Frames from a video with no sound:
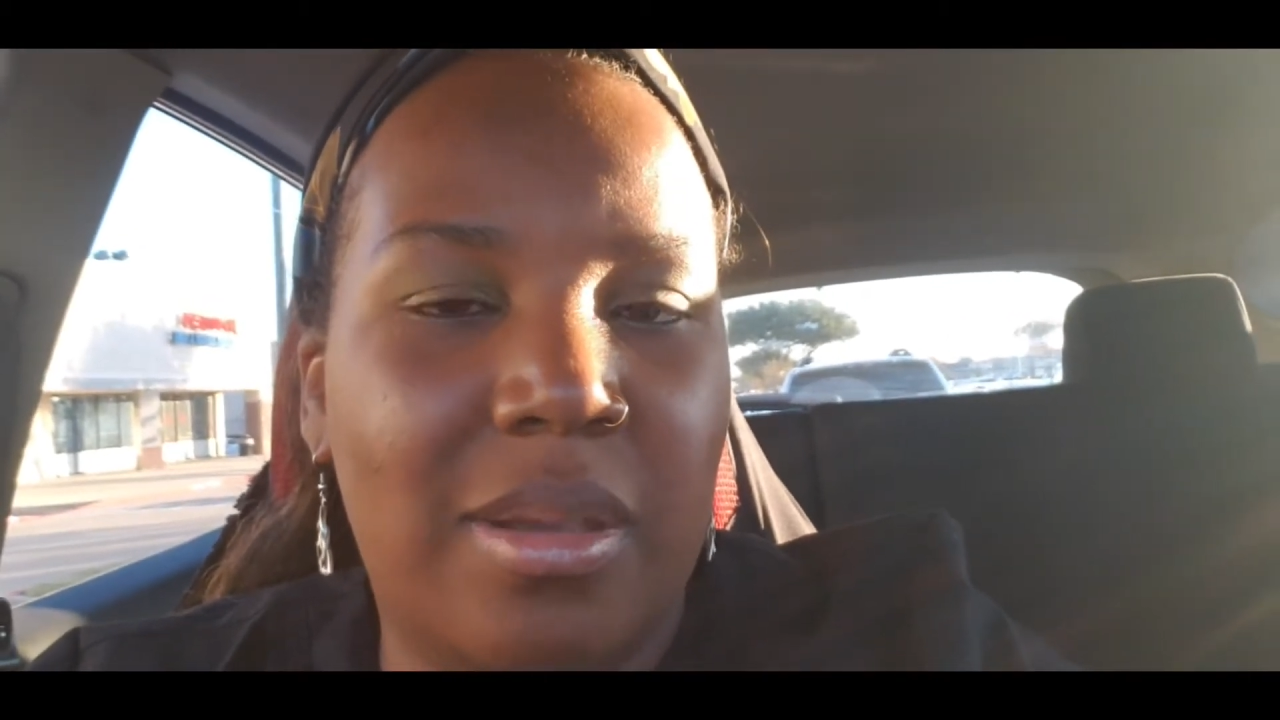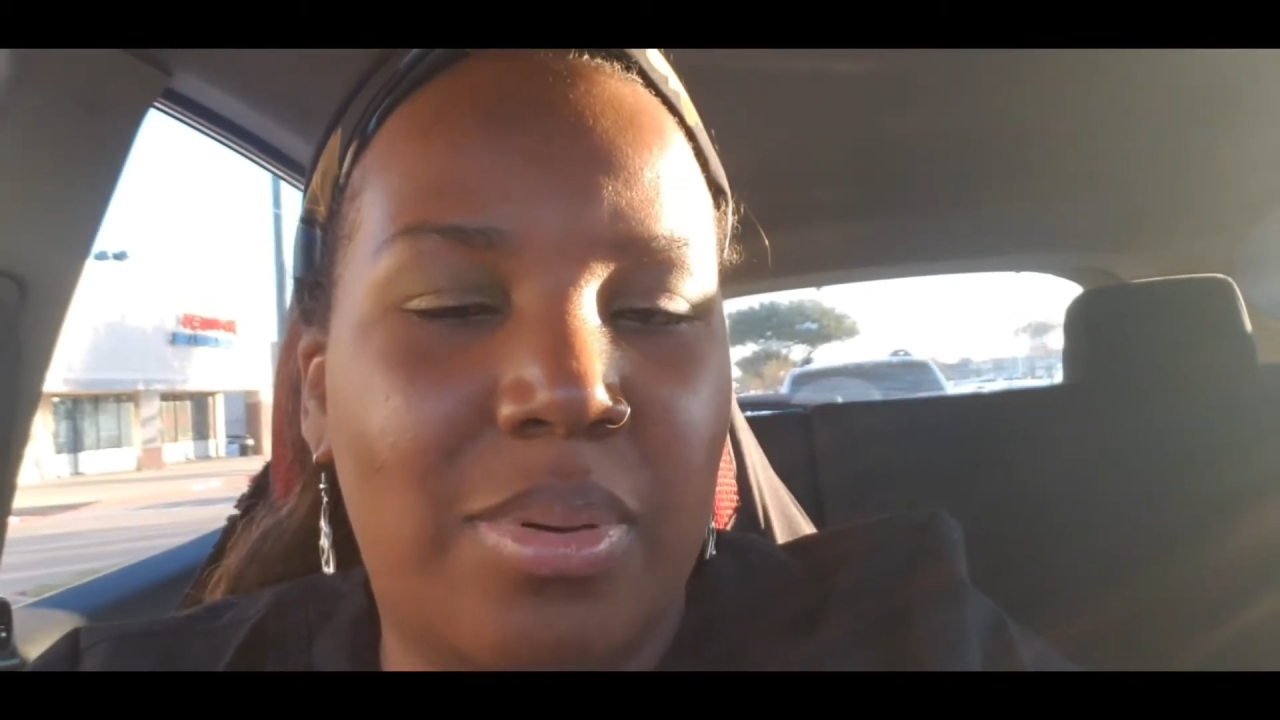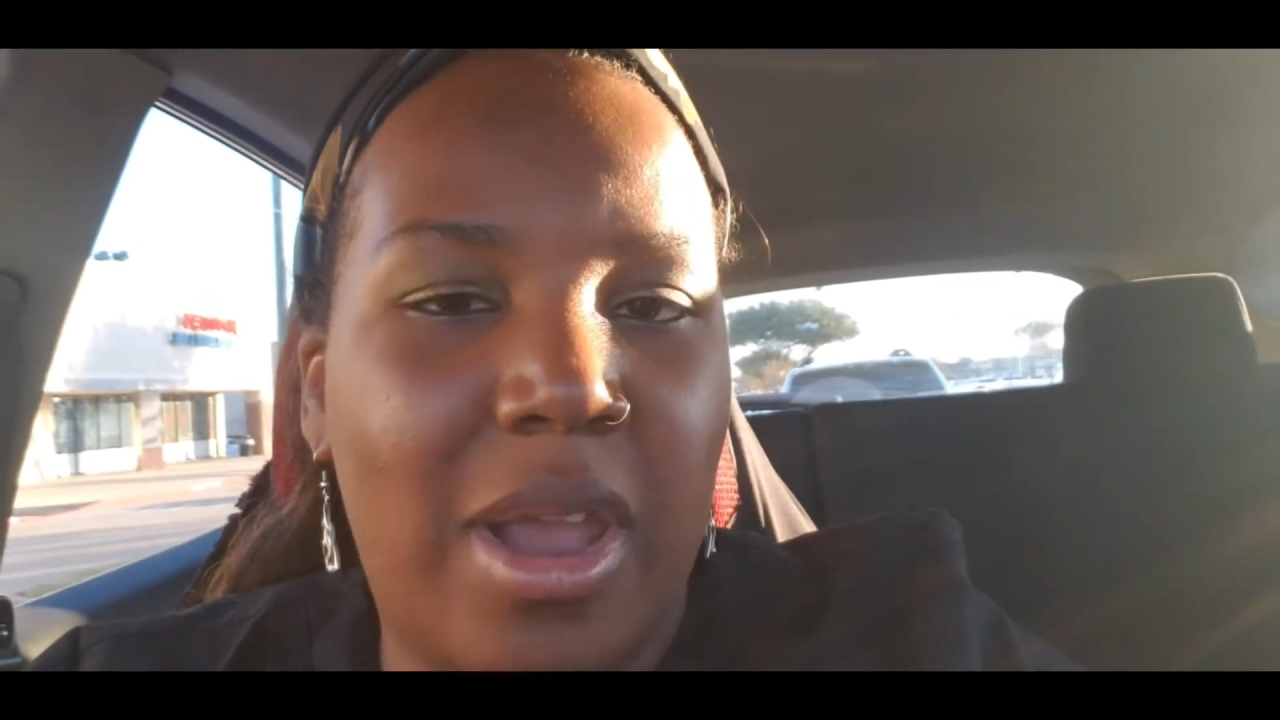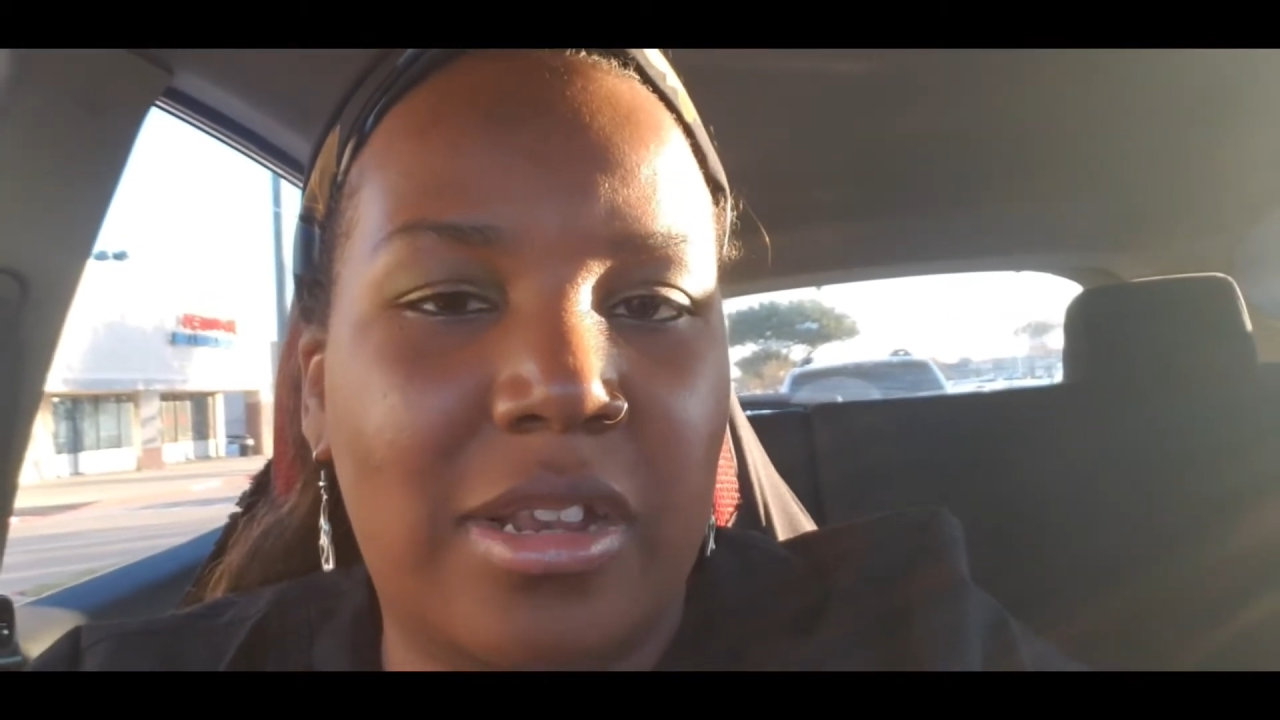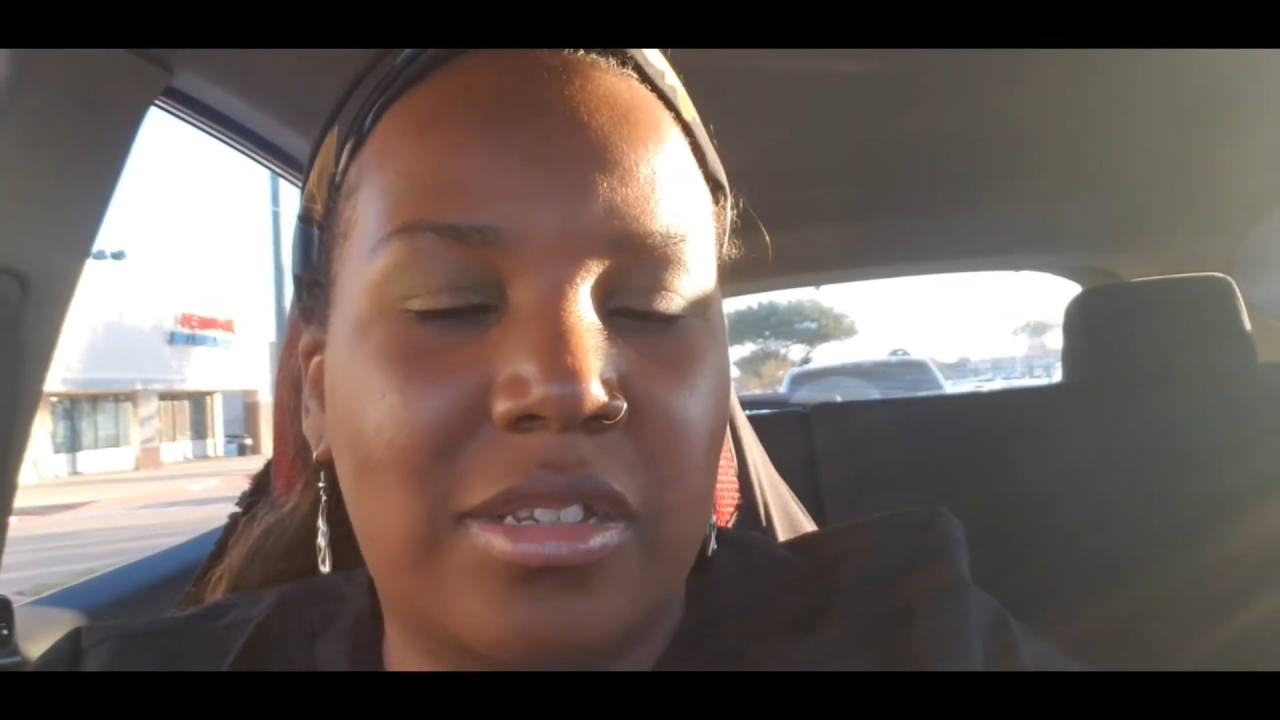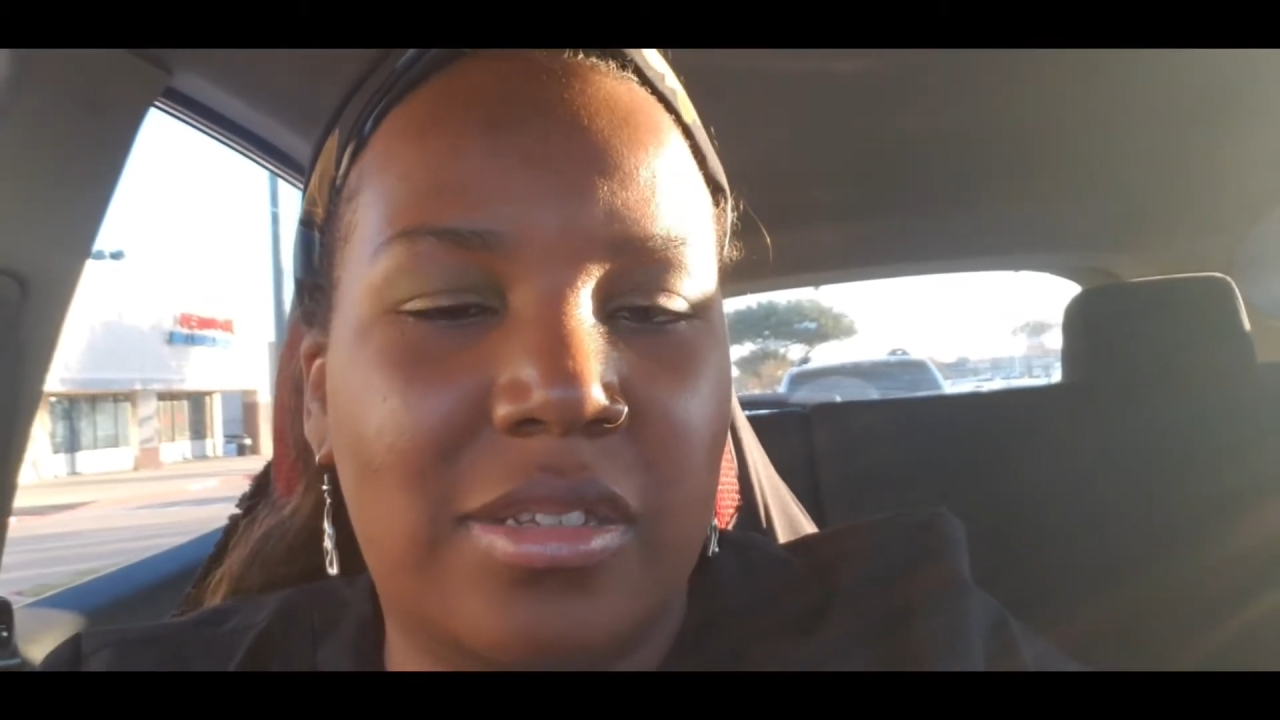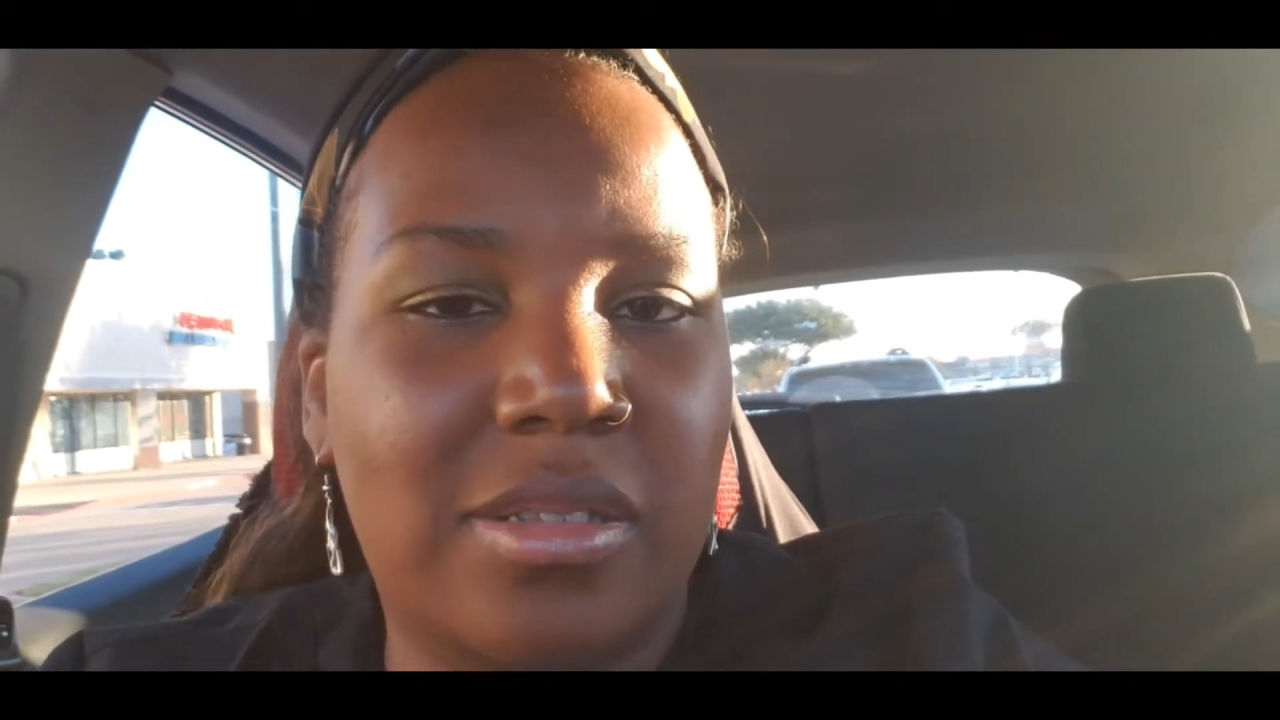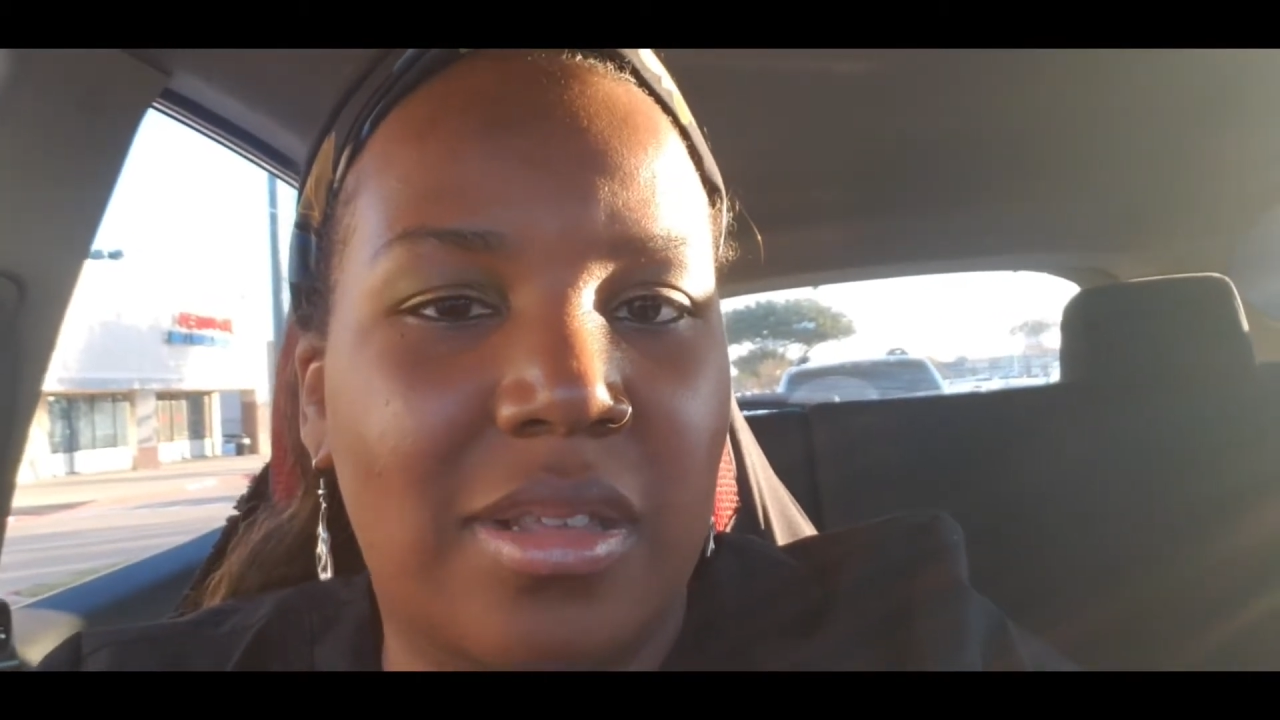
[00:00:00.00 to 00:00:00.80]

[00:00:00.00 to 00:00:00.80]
and practice